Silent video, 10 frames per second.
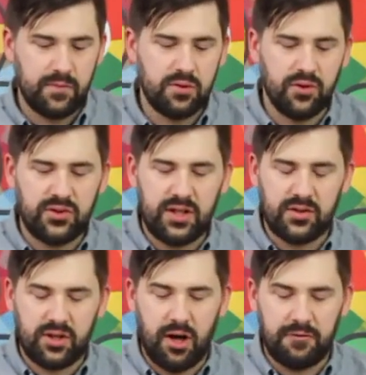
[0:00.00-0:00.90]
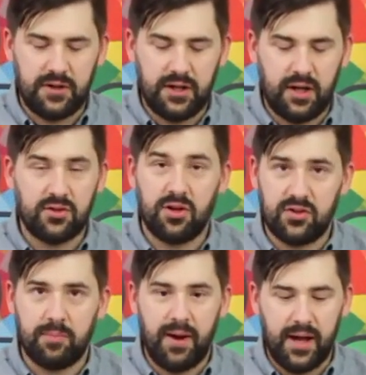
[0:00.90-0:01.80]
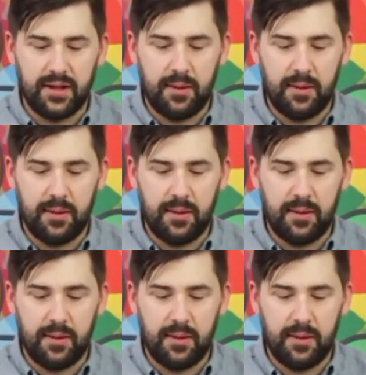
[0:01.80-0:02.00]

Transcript: You'll see as coffee kind of starts to pile